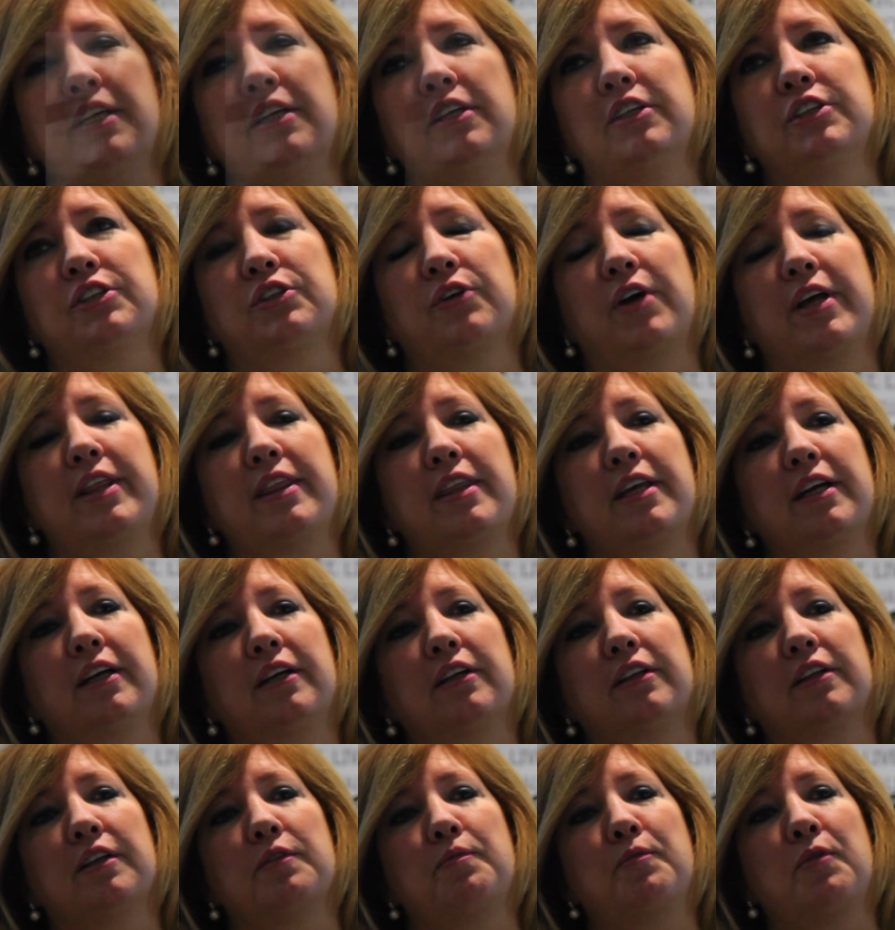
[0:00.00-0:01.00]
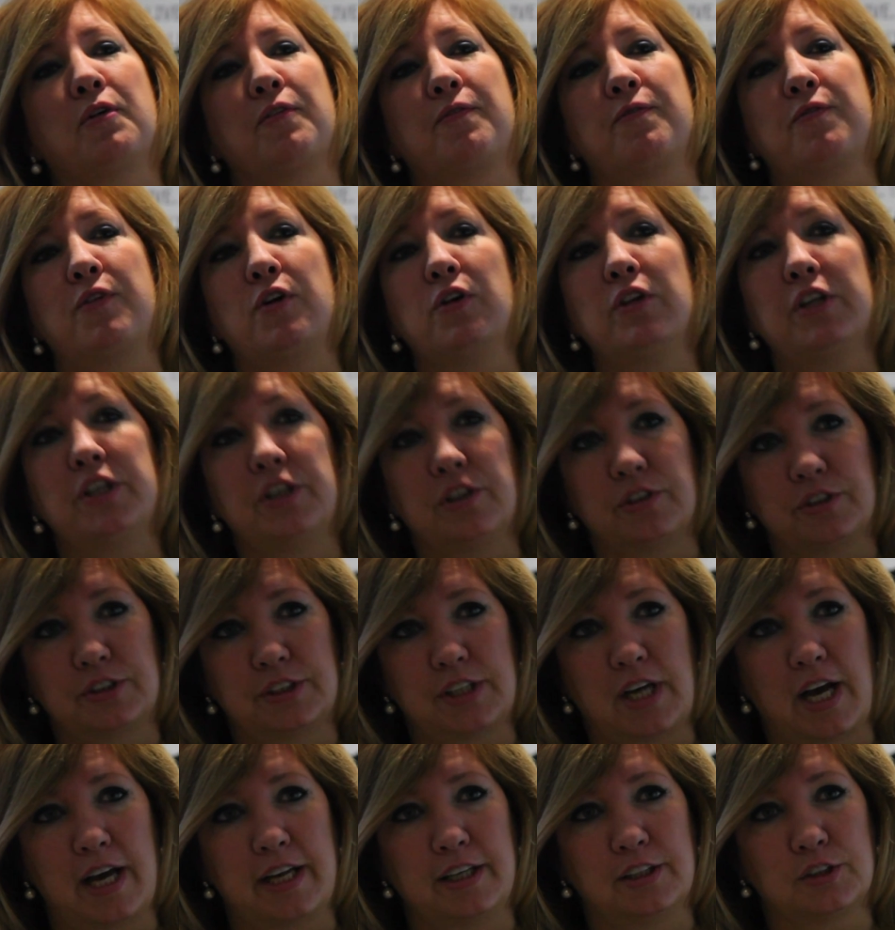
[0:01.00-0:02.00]
So I think the portfolio
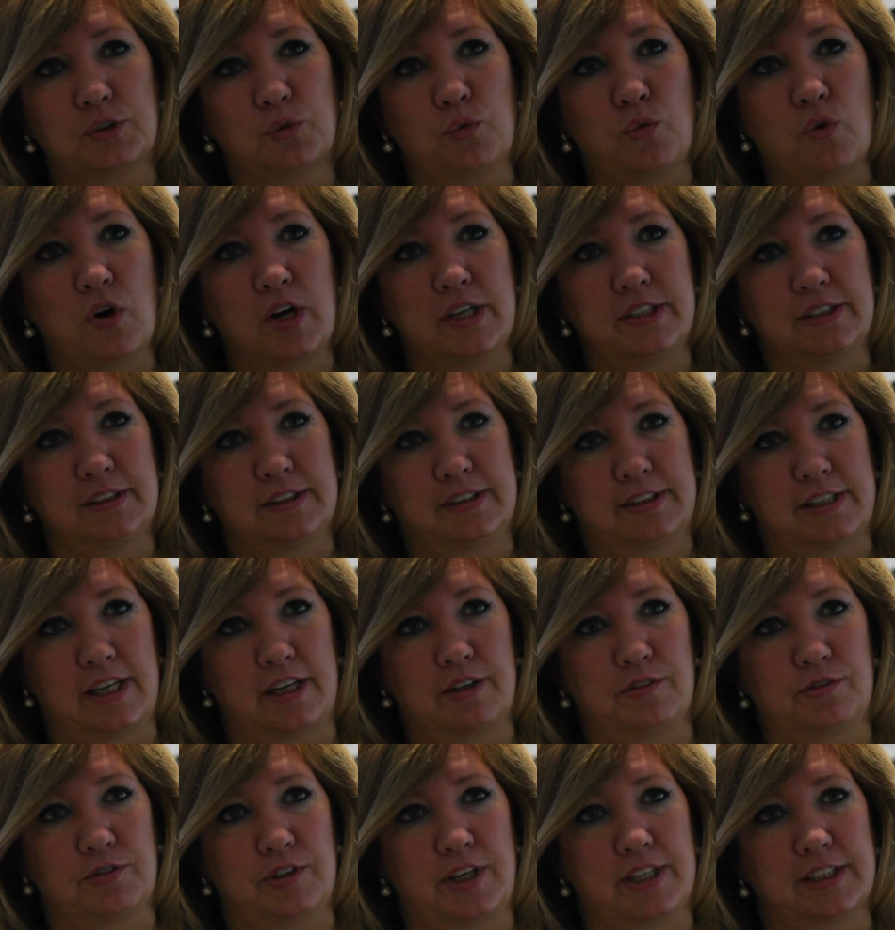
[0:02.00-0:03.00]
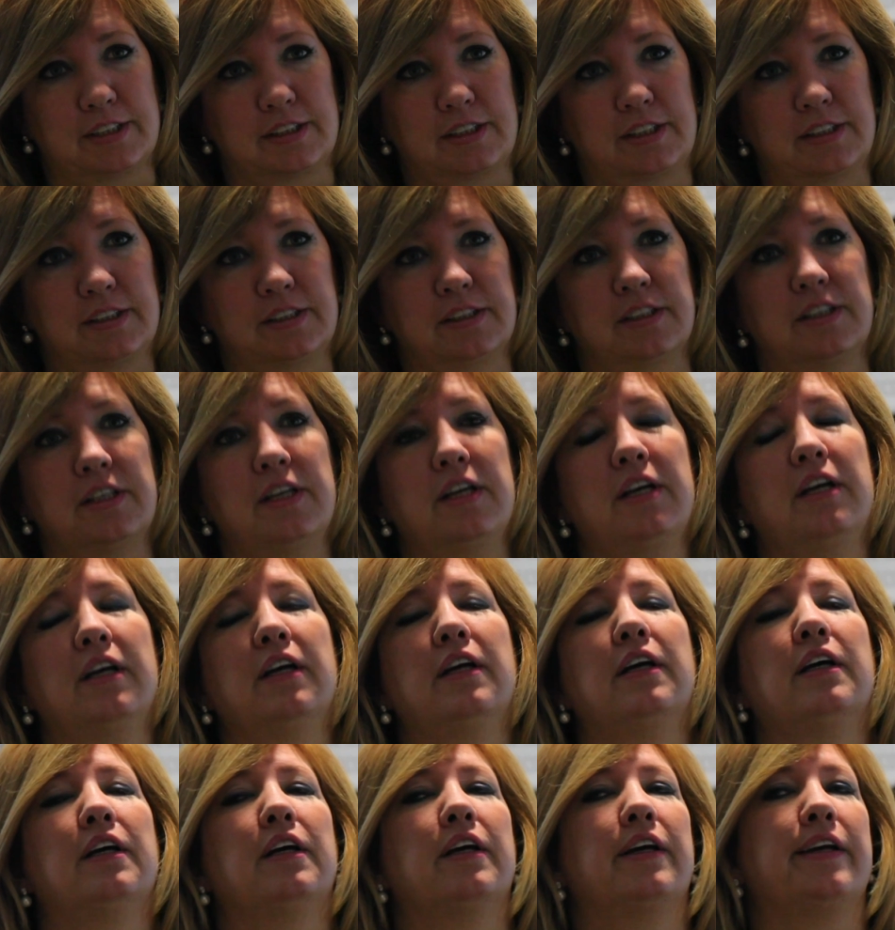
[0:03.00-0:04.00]
side is one set of risks.
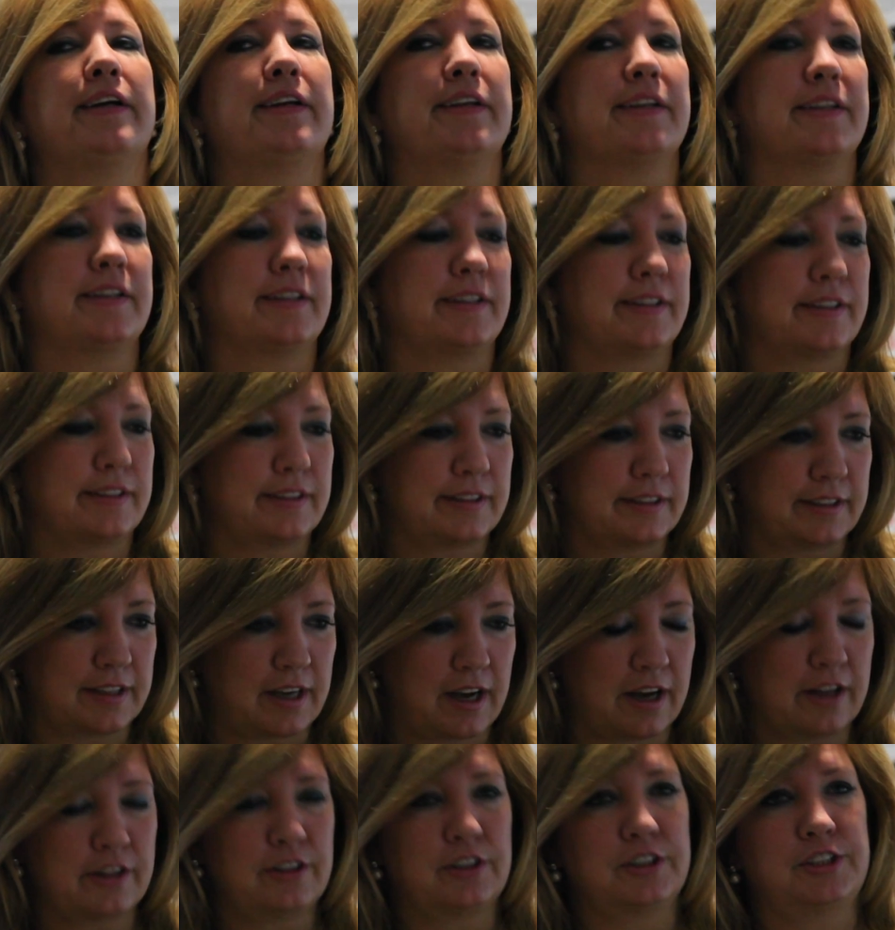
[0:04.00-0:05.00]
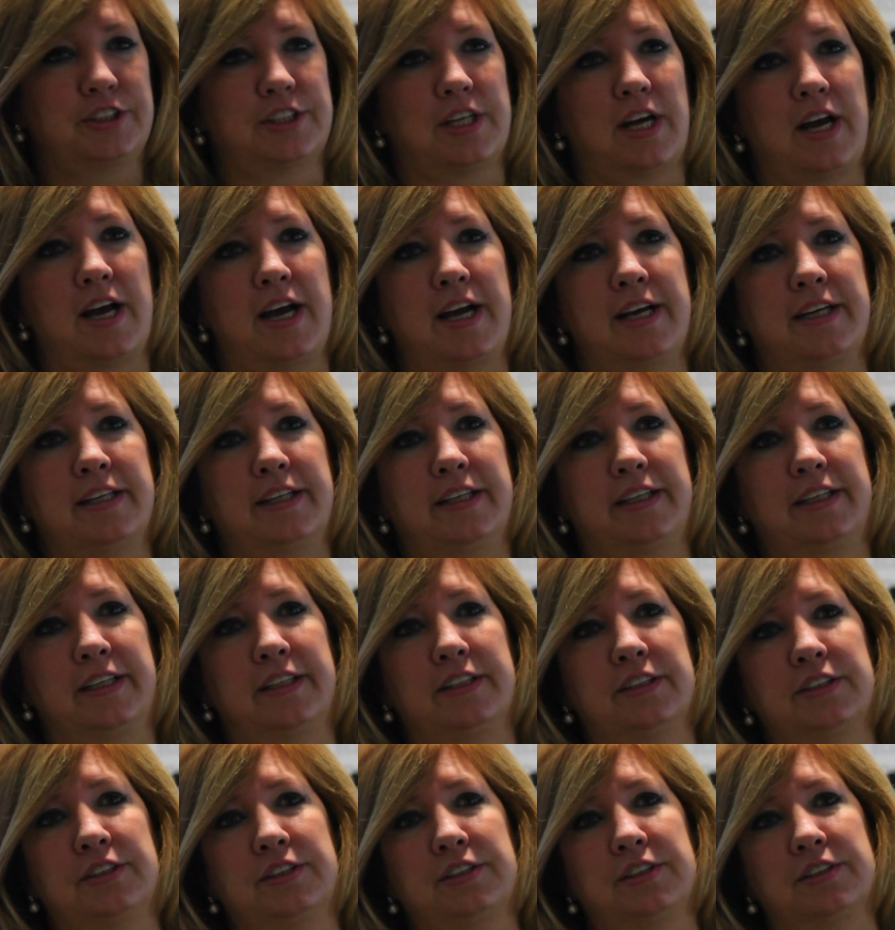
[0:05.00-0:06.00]
The other side
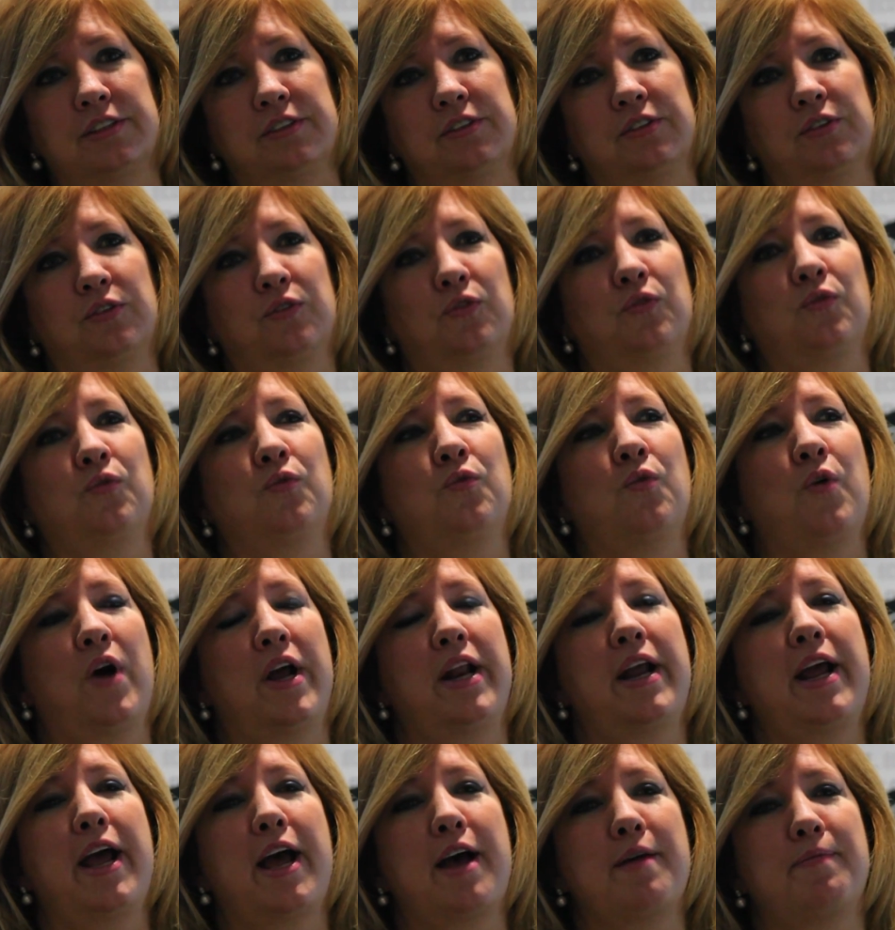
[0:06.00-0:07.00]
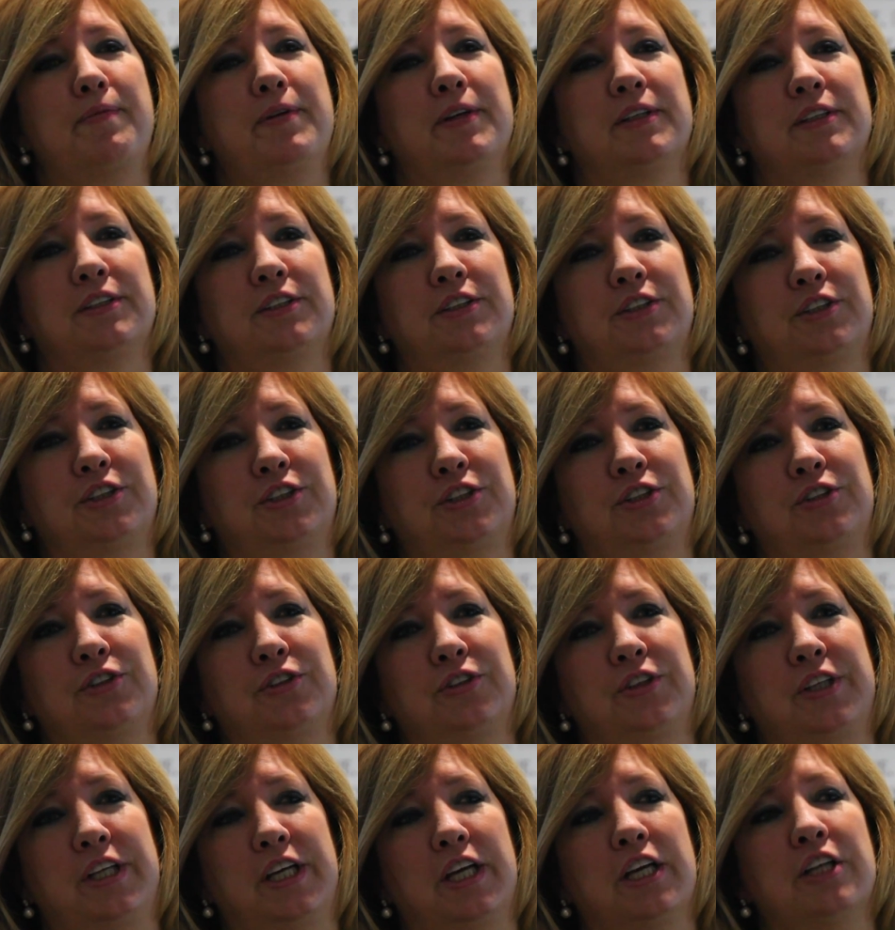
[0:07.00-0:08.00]
is what happens to the